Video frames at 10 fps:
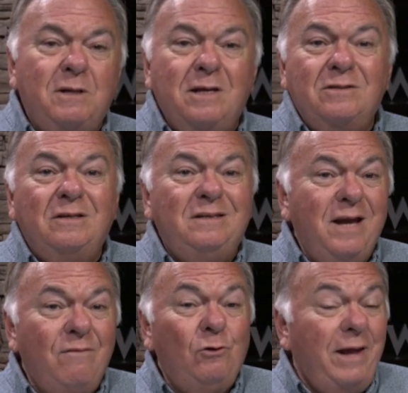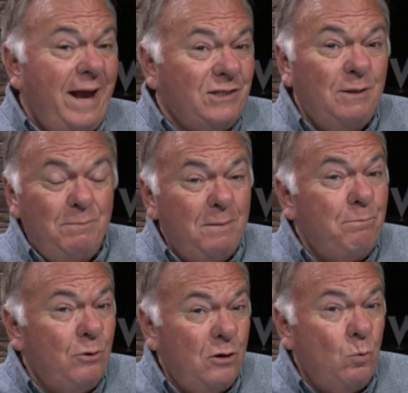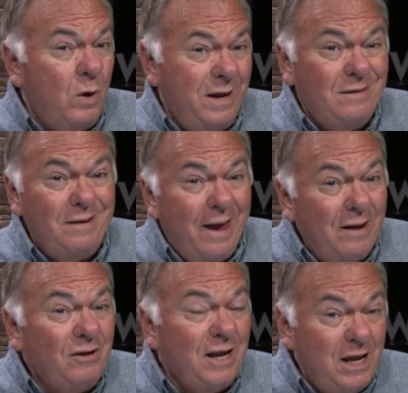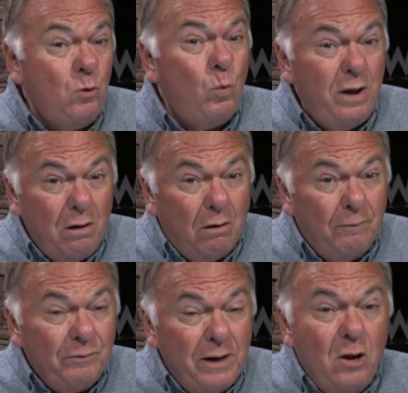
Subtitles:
Because the devil hasn't been put away yet. He will.